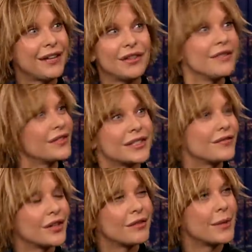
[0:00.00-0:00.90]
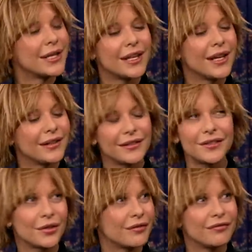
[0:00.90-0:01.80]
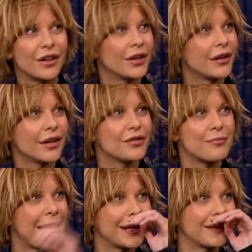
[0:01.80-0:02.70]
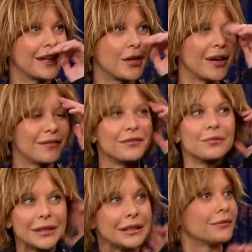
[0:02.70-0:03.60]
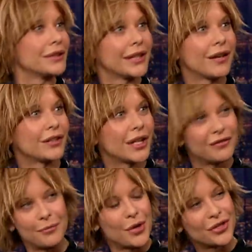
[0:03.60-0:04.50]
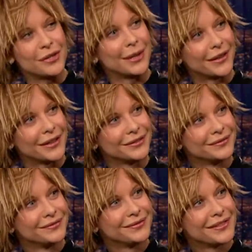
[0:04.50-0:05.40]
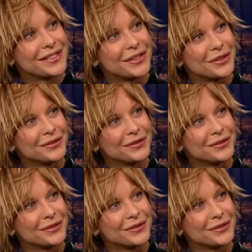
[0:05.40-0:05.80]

even if it's a very mundane sort of very non-dramatic thing you have to really really have a lot of emotion about it right so